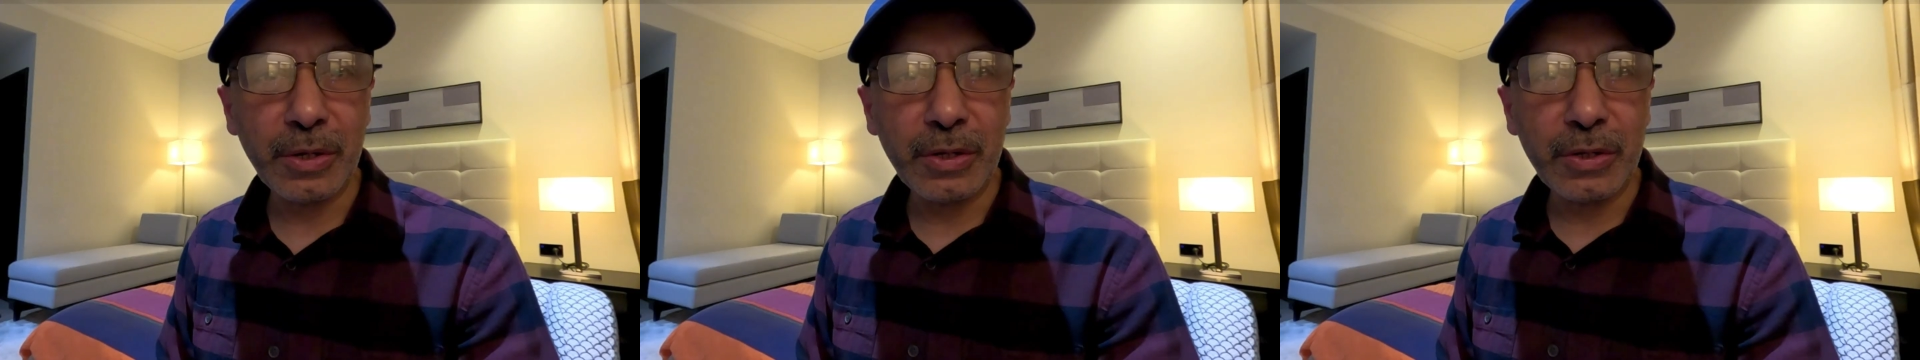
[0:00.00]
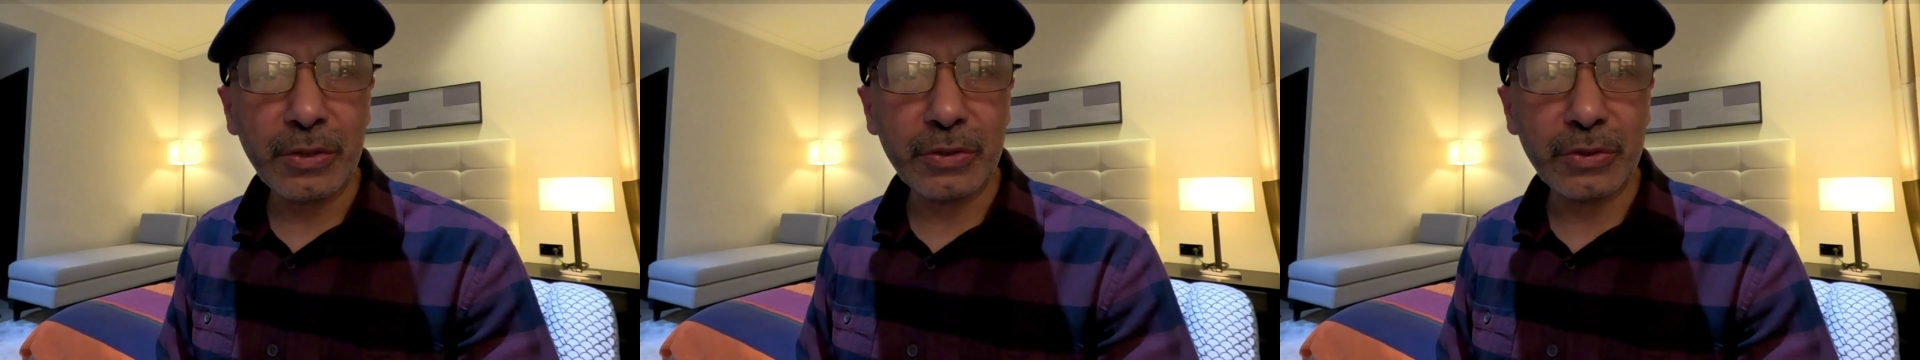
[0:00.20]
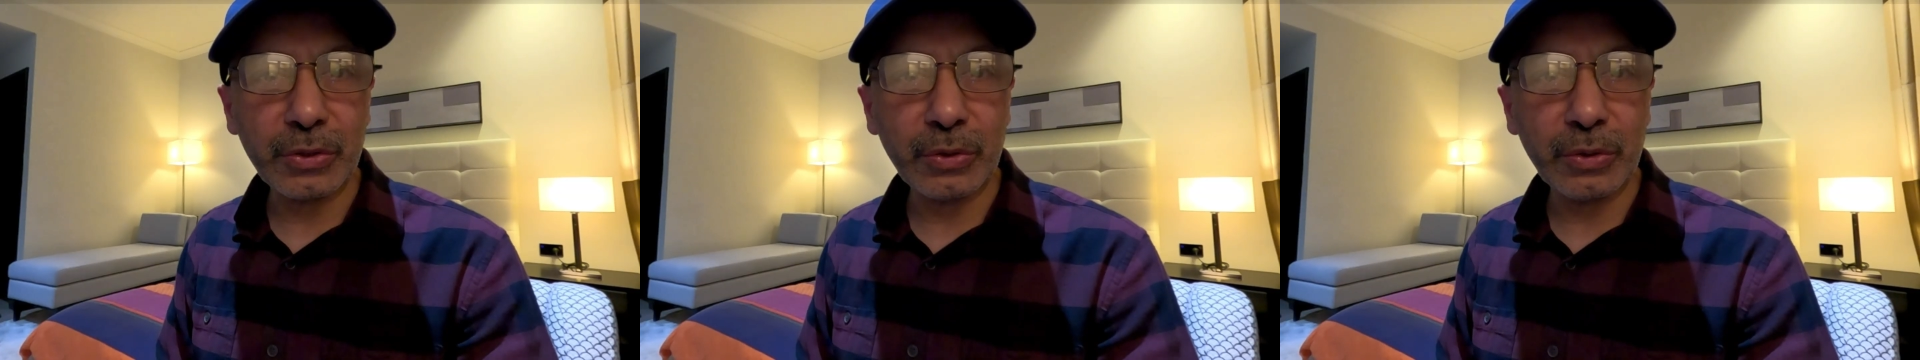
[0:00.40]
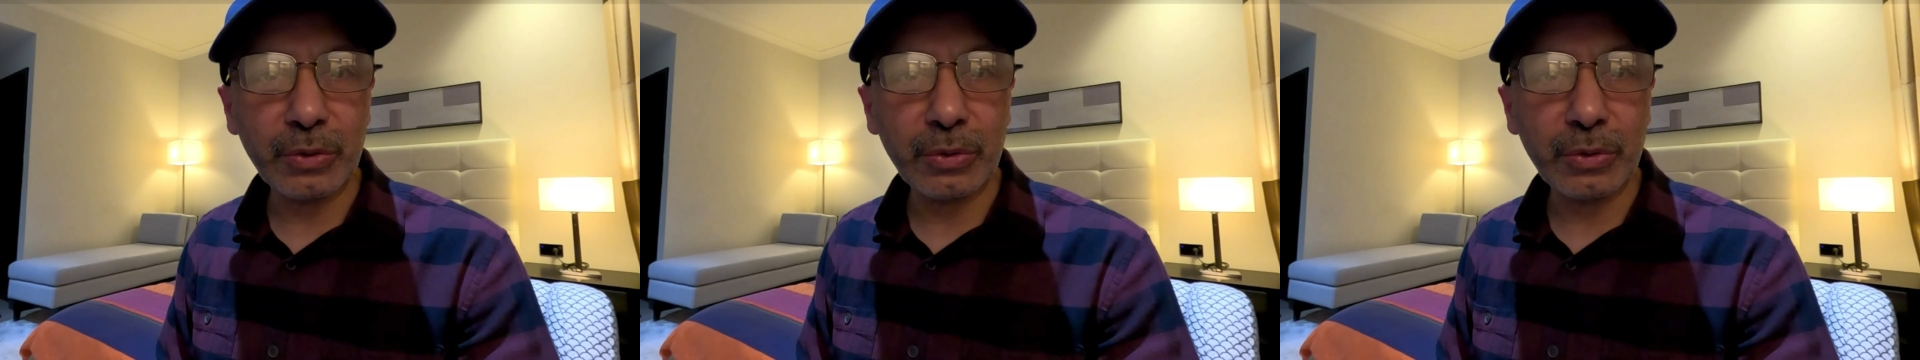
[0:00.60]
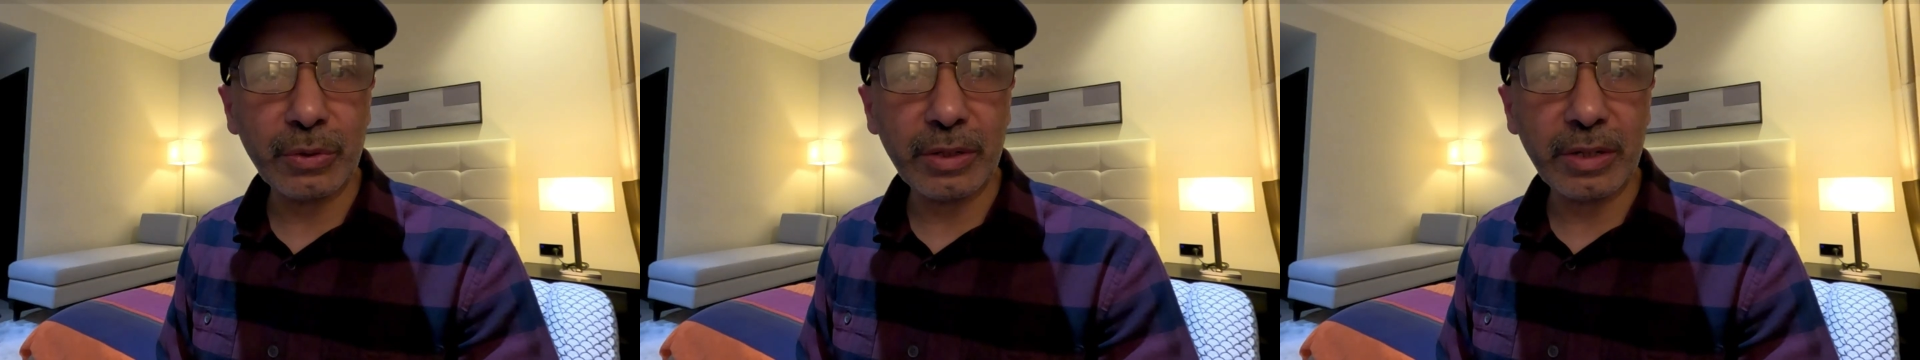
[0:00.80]

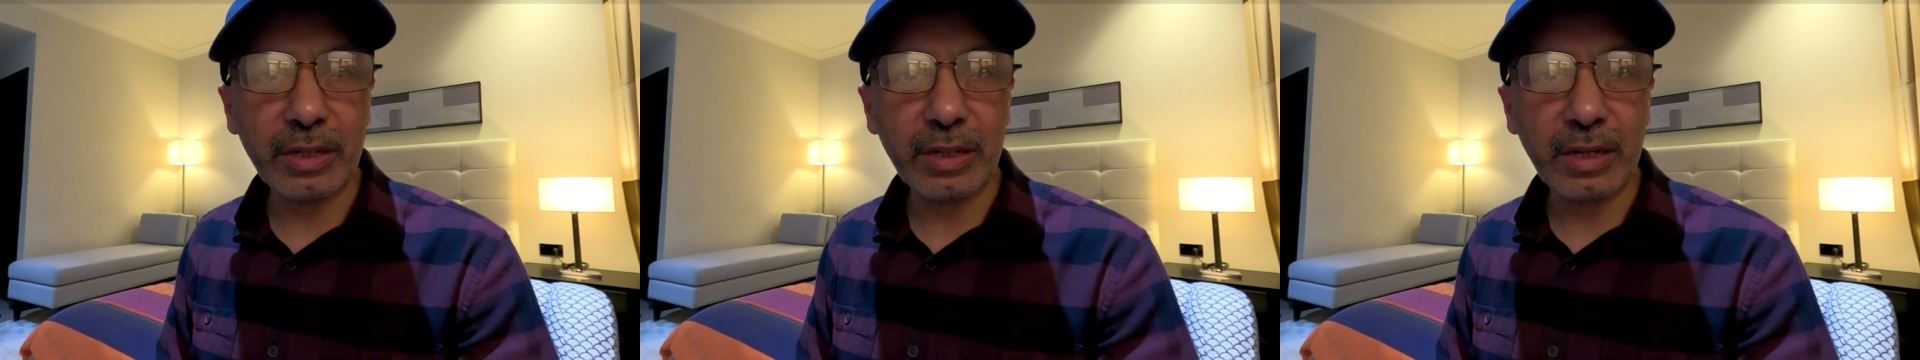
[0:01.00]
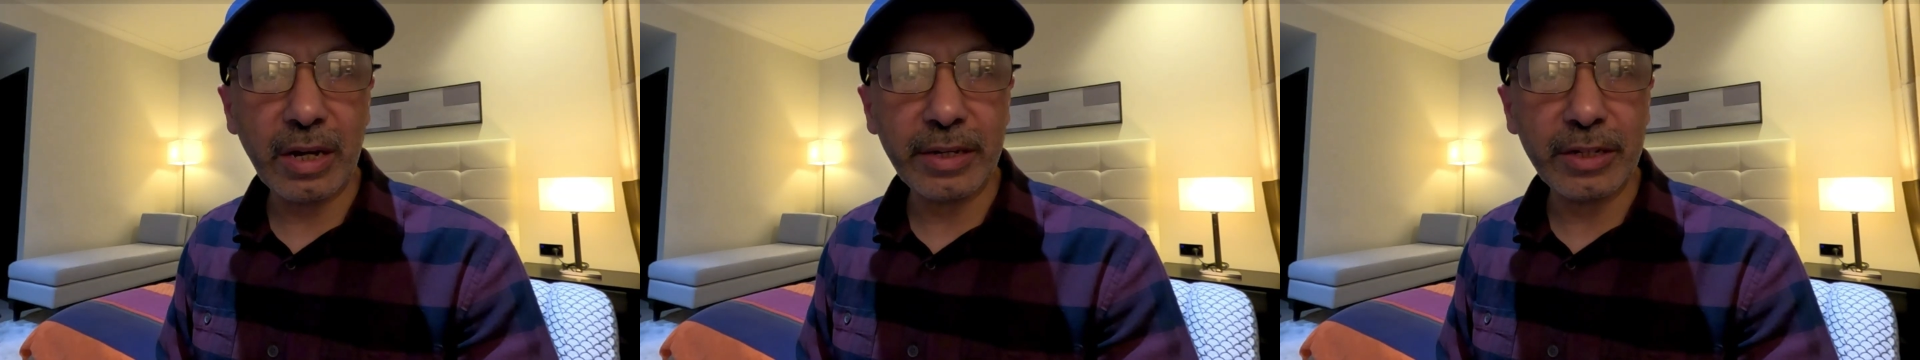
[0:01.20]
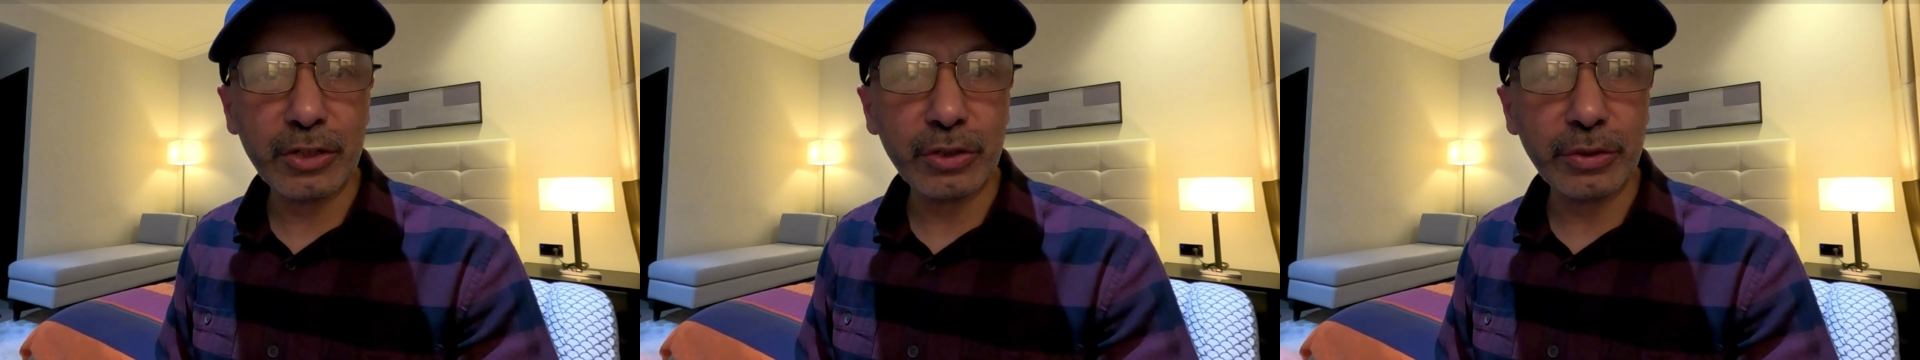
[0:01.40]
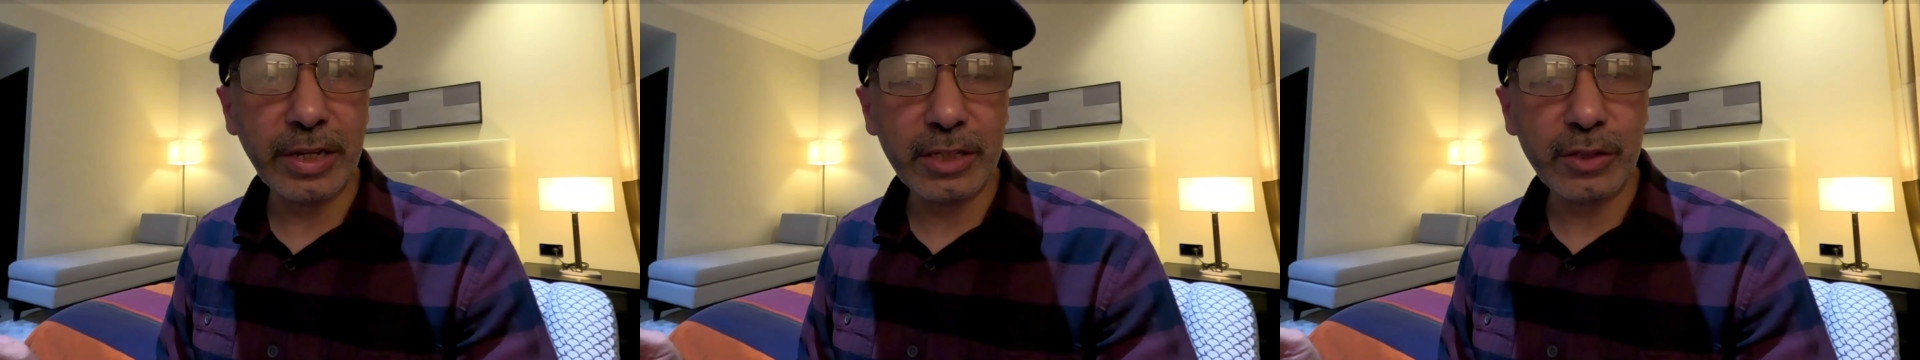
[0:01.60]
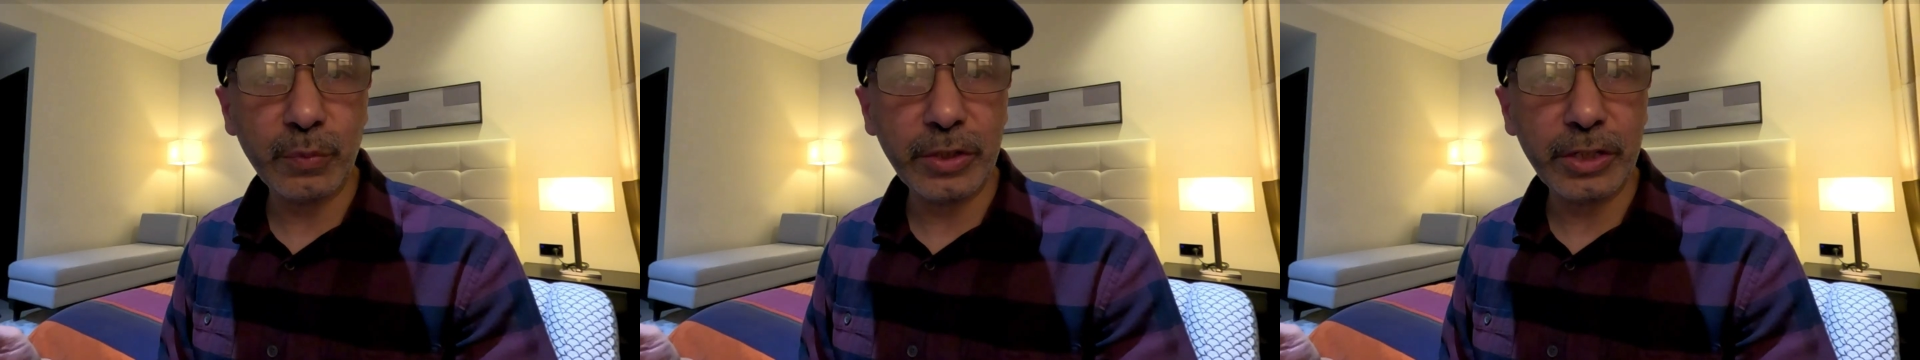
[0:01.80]
So in
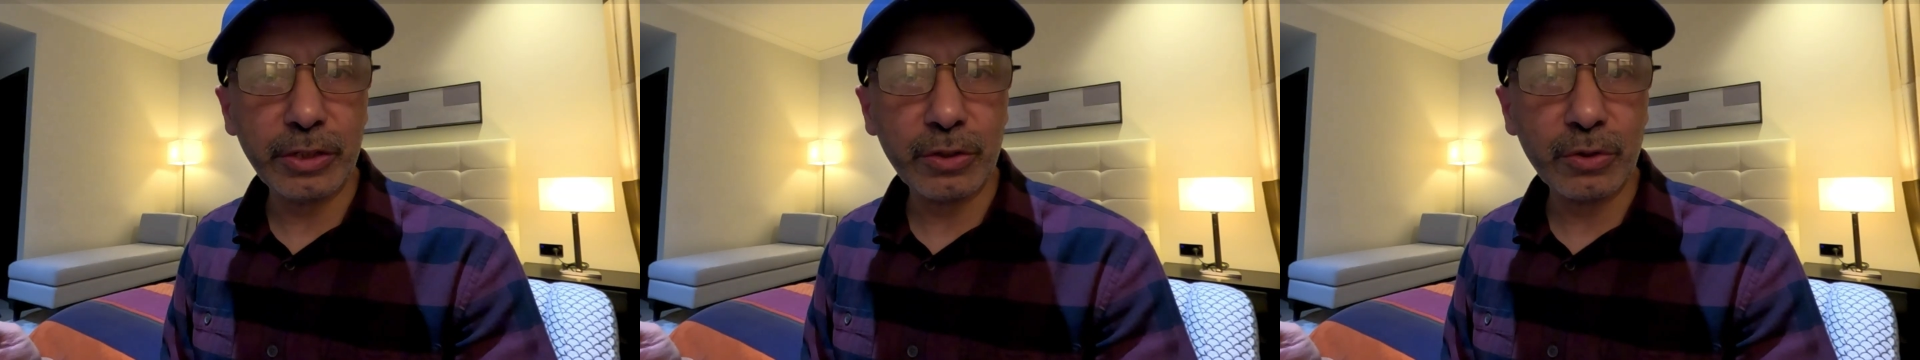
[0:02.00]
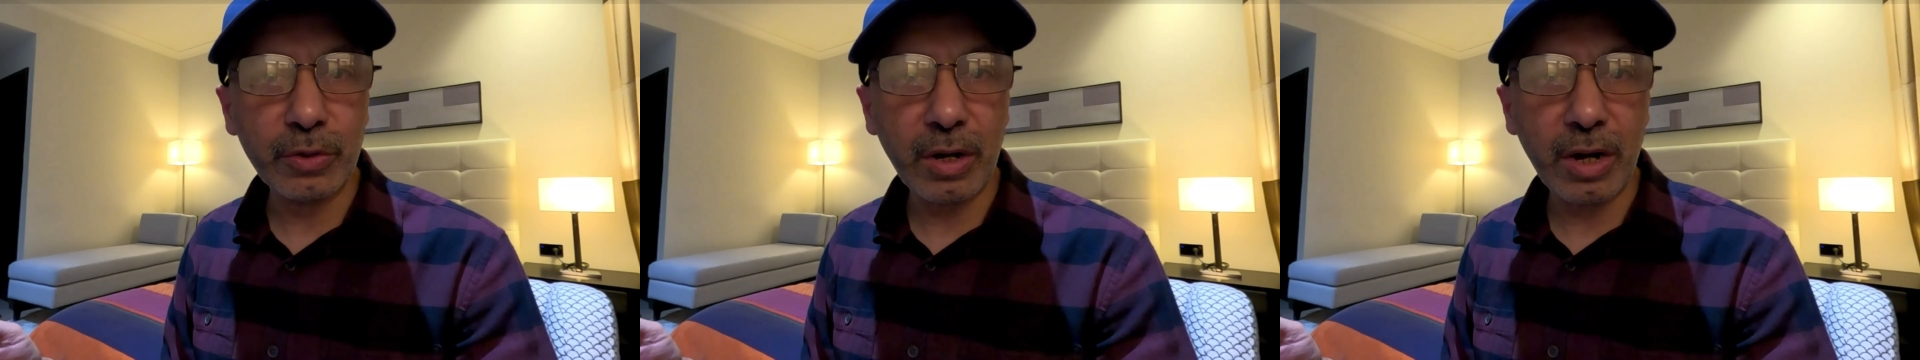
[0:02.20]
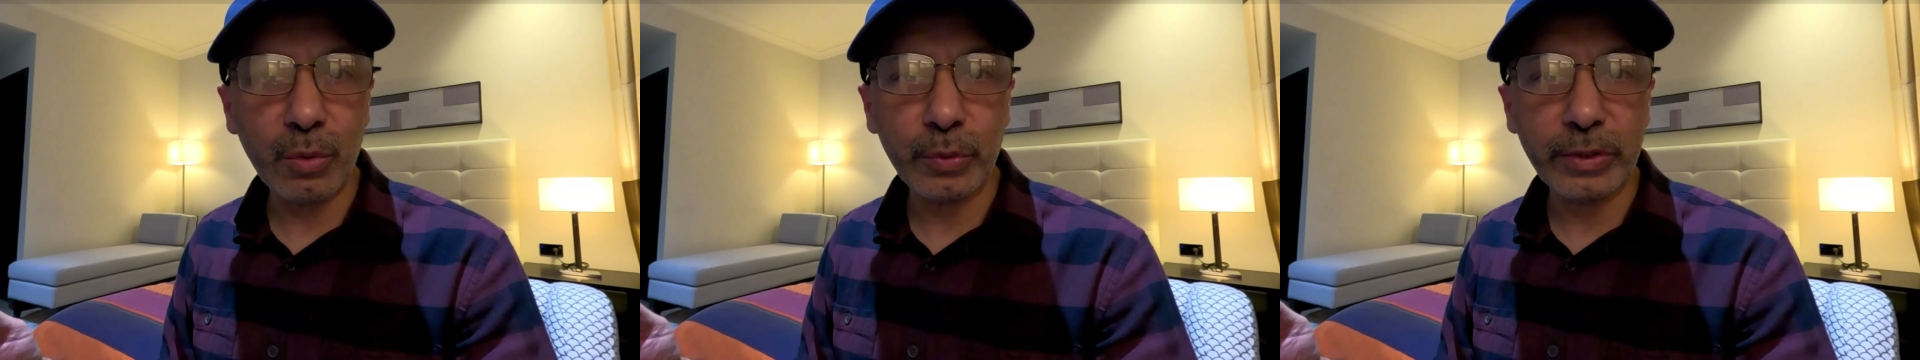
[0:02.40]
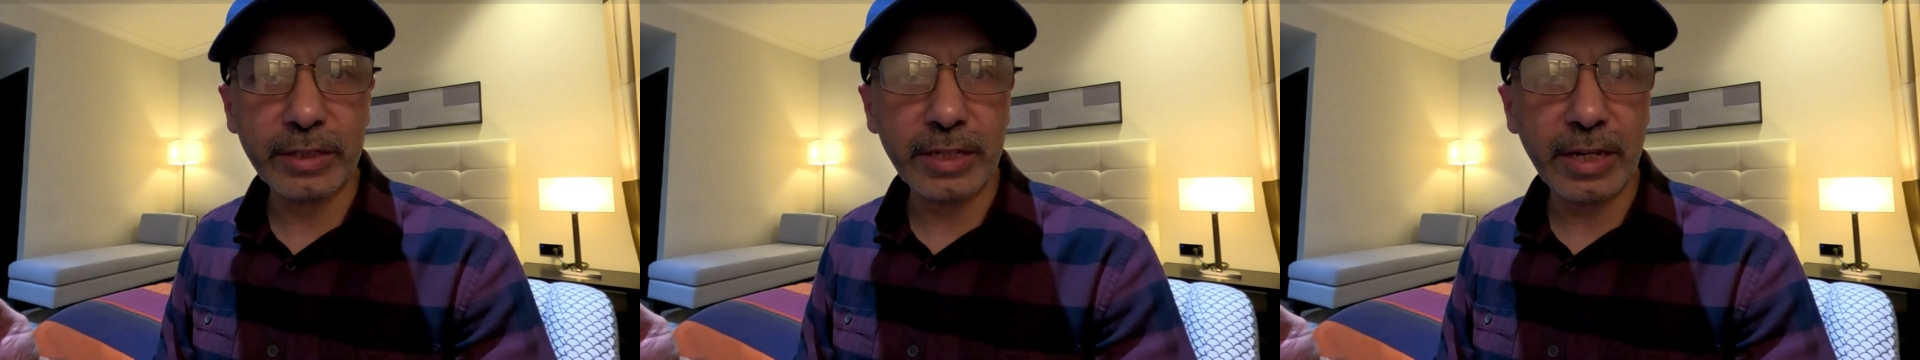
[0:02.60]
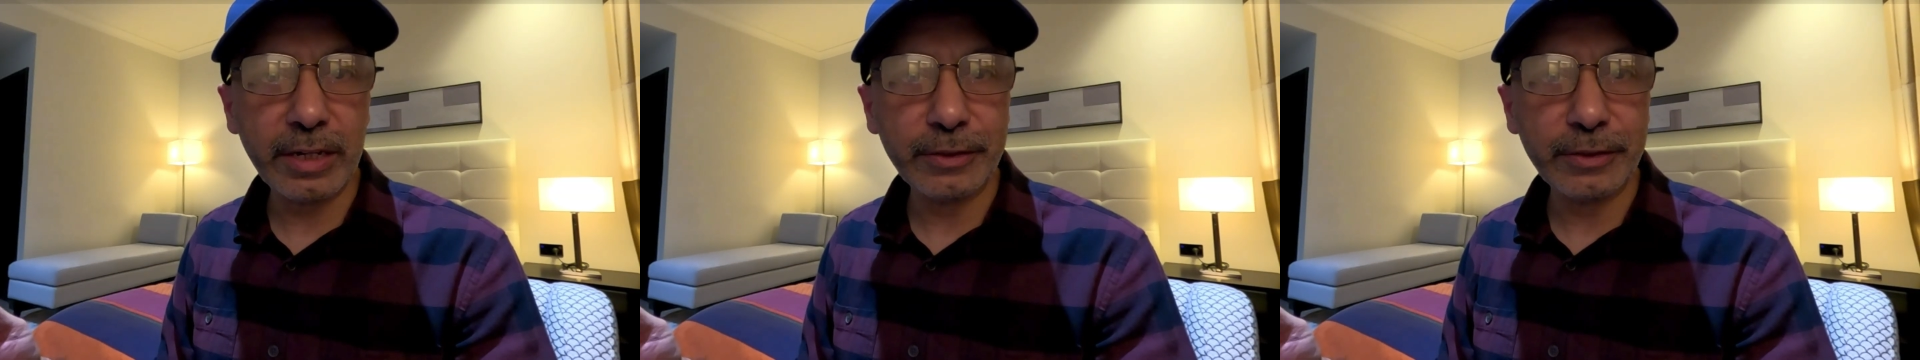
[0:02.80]
today's video I will tell